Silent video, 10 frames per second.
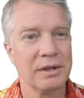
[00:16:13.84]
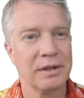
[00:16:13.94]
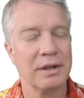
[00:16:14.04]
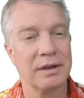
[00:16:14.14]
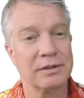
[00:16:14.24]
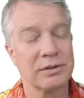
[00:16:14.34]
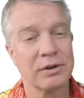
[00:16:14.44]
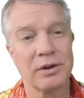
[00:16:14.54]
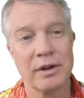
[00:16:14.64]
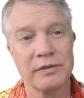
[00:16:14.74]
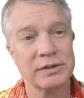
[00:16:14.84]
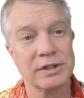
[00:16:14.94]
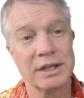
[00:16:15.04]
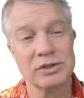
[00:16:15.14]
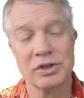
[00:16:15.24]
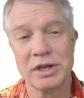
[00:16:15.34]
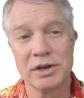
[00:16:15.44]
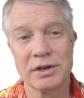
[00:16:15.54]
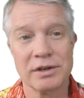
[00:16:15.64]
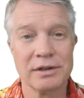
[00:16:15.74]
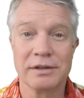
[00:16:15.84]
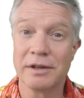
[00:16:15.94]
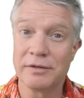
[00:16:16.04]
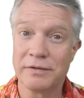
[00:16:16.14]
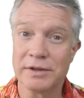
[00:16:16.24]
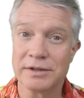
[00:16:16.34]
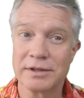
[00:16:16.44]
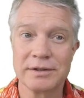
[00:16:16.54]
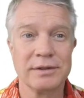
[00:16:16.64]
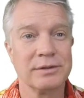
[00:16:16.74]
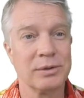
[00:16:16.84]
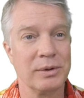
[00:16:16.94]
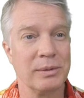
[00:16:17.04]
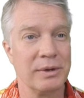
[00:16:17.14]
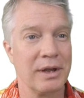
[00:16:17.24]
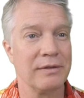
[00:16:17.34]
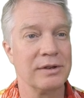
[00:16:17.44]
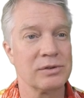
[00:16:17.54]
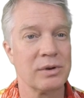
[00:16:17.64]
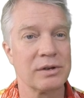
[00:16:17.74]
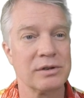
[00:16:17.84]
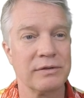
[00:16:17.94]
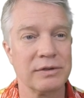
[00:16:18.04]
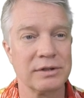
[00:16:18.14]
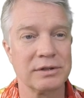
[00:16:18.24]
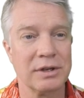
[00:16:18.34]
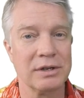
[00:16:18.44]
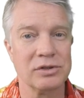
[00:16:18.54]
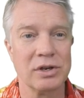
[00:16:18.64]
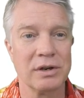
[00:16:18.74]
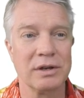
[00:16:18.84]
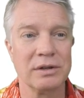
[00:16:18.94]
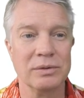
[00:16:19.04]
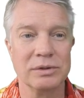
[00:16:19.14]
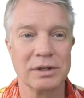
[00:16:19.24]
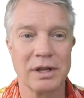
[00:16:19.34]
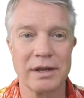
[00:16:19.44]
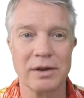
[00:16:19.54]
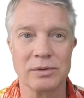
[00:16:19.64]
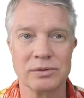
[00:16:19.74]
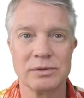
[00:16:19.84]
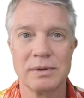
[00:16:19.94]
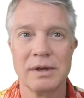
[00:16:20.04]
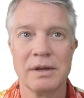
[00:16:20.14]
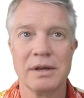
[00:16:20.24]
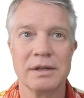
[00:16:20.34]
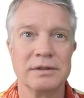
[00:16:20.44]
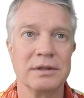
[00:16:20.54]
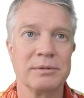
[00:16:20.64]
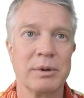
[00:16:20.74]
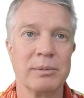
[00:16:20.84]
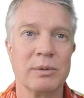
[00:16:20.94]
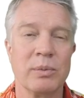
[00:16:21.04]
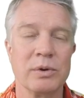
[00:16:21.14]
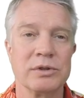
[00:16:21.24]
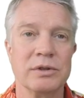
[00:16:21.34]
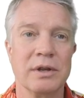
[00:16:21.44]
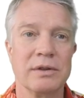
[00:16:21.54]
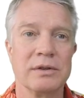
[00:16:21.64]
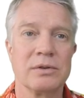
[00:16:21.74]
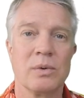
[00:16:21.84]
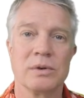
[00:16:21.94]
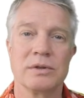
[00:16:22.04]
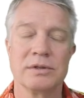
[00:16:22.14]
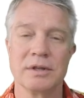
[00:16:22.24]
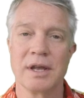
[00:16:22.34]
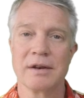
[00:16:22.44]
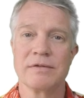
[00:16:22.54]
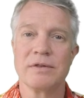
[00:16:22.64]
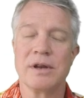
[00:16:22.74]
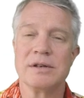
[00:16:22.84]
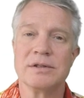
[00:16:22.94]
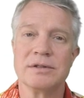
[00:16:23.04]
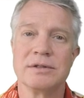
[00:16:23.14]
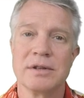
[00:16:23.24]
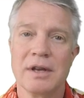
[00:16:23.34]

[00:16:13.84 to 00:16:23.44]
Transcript: And I started off as an engineer, loved physics, so here we have Introduction to Physics and Engineering using Legos as the experiment portion. Now this course is again for ages